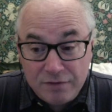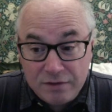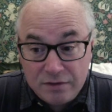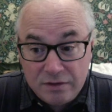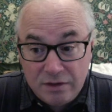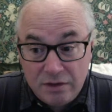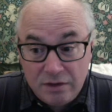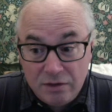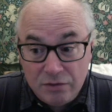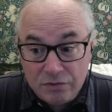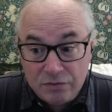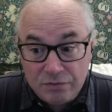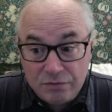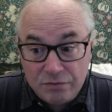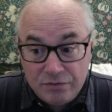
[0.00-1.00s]
kilos
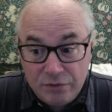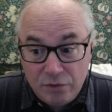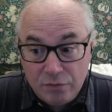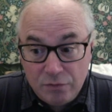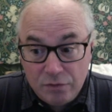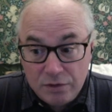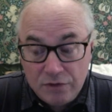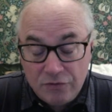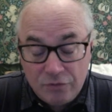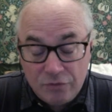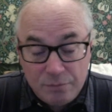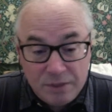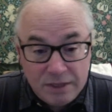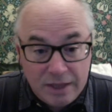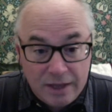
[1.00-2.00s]
of silver. They should
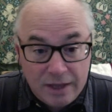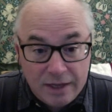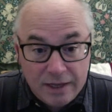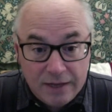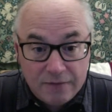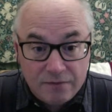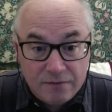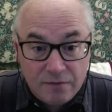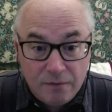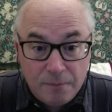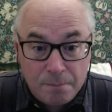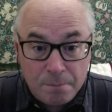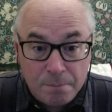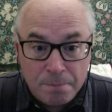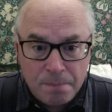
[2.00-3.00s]
be getting it uh,
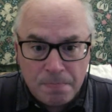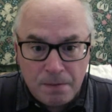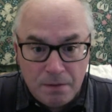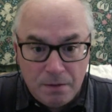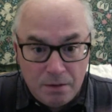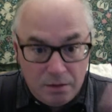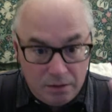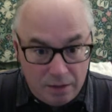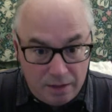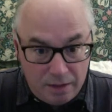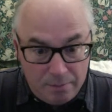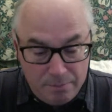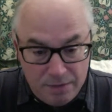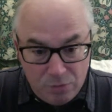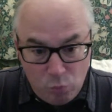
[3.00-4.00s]

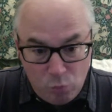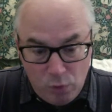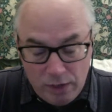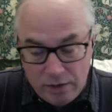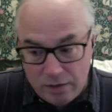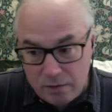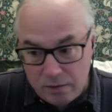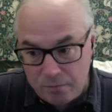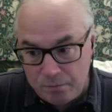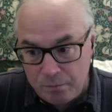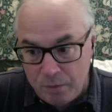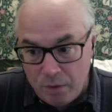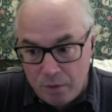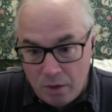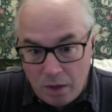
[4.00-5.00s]
midweek.
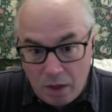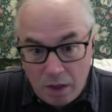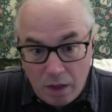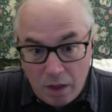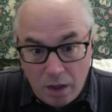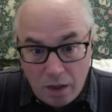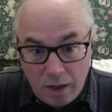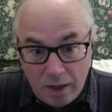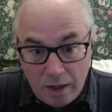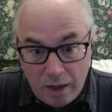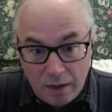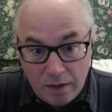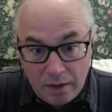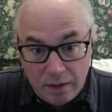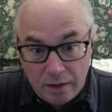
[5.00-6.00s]
Uh,
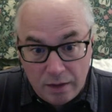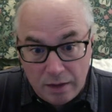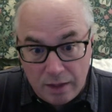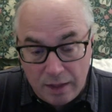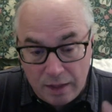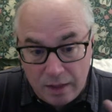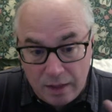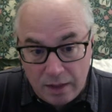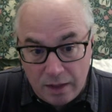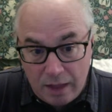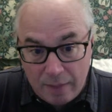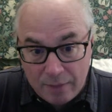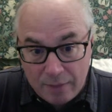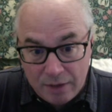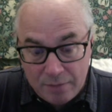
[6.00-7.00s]

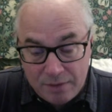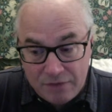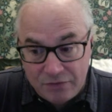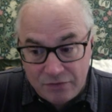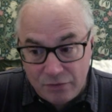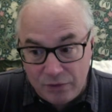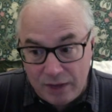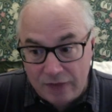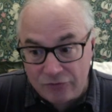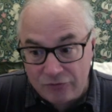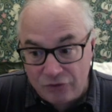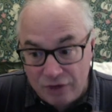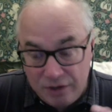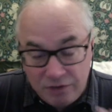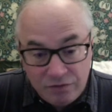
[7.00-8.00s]
I'm going to be doing actually
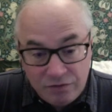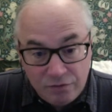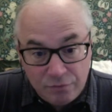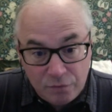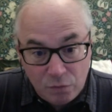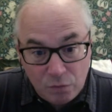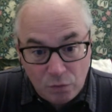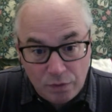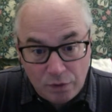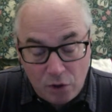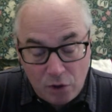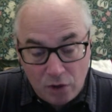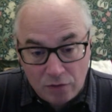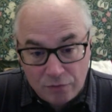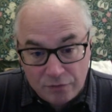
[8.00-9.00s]
an interview with
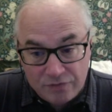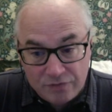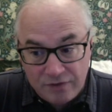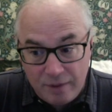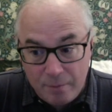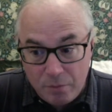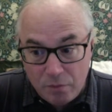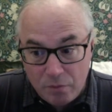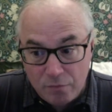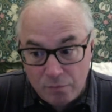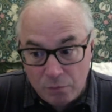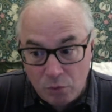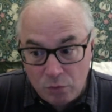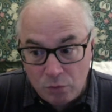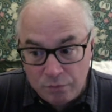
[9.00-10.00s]
Oliver Temple from
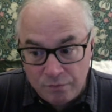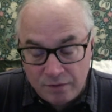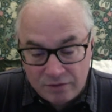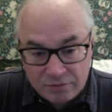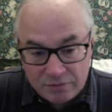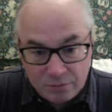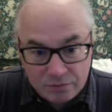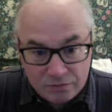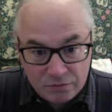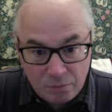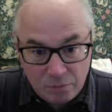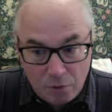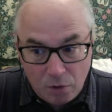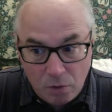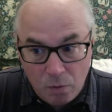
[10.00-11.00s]
Gold Investments
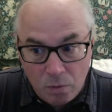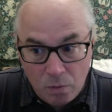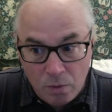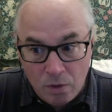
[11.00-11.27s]
tomorrow.